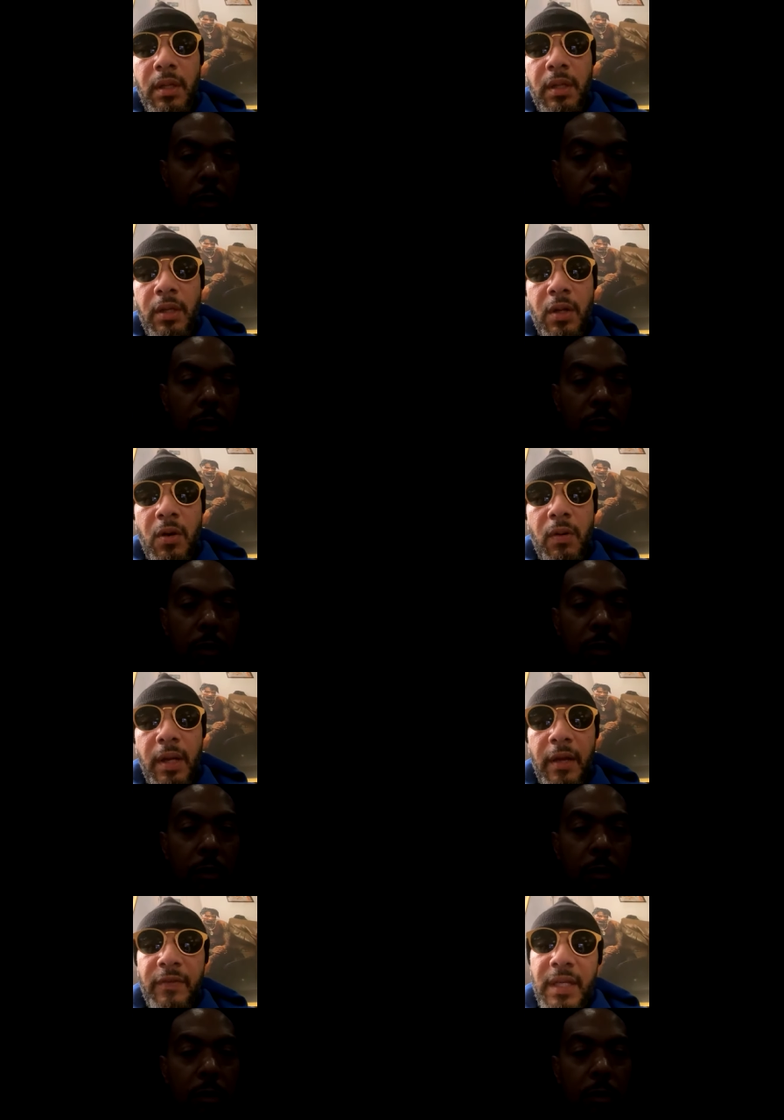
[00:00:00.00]
You know,
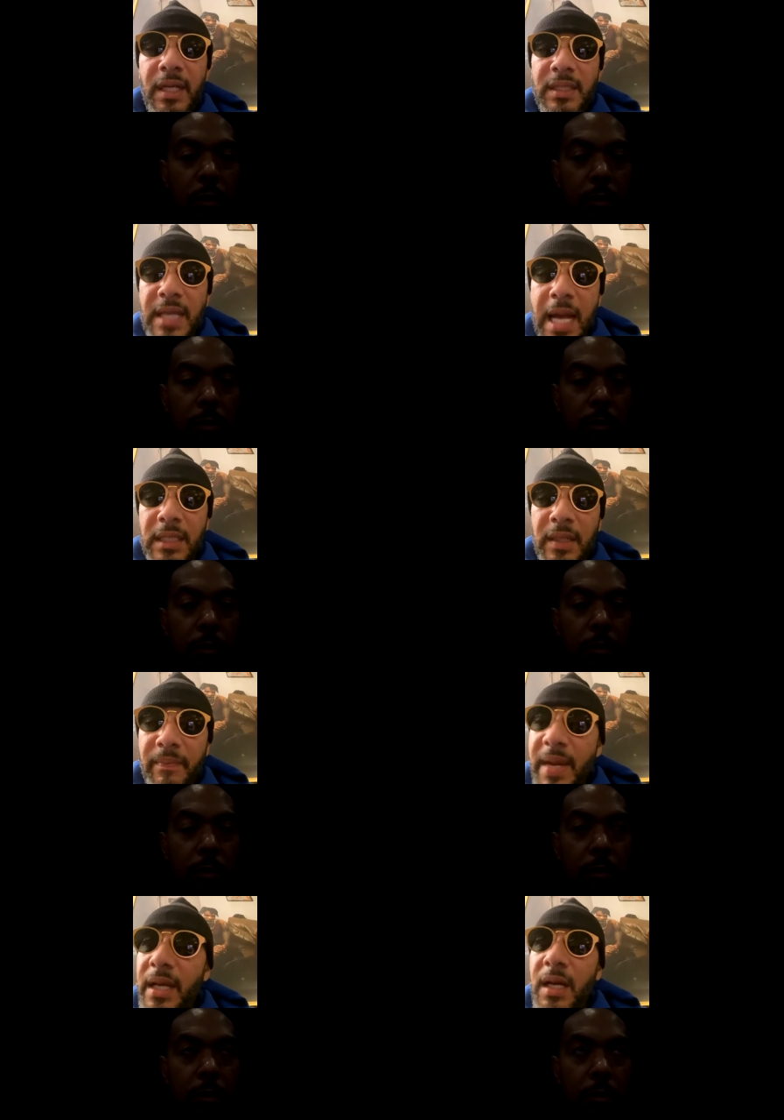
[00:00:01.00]
if these guys can
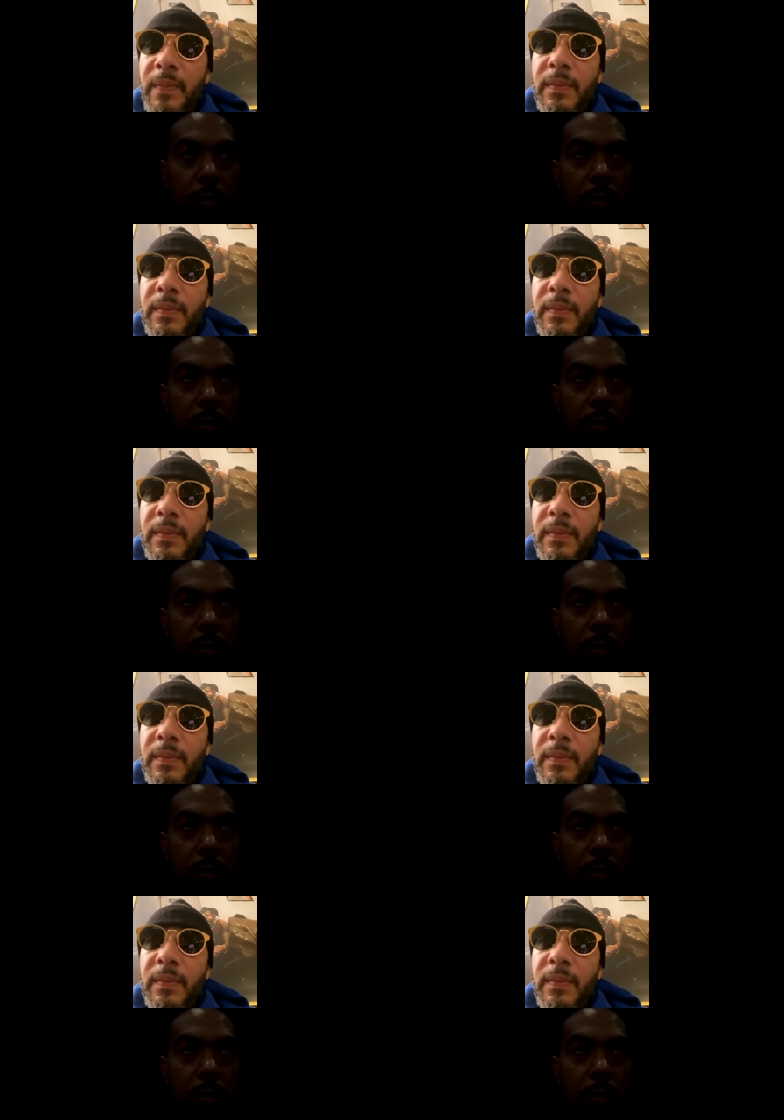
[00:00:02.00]
make up